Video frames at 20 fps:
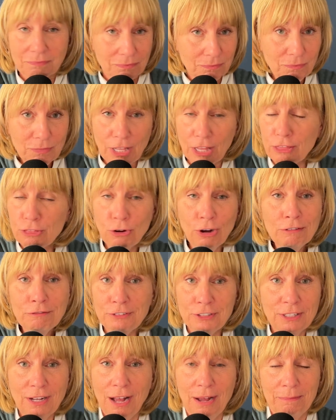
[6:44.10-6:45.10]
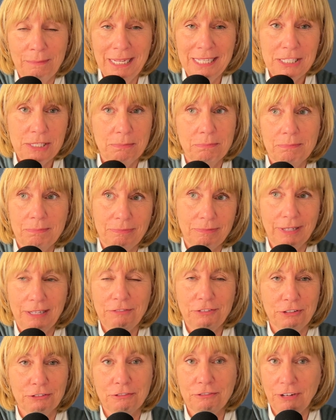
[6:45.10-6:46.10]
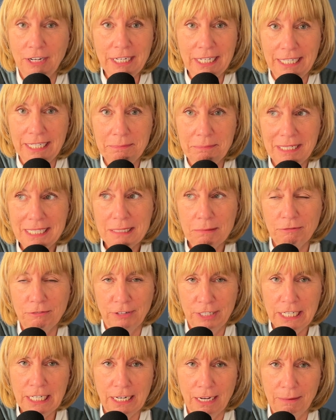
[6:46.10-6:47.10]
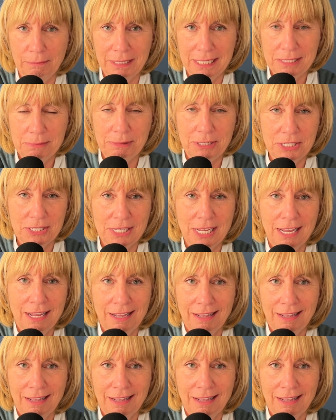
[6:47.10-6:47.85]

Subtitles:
thoughtful comments. If you're funny, make some funny comments, because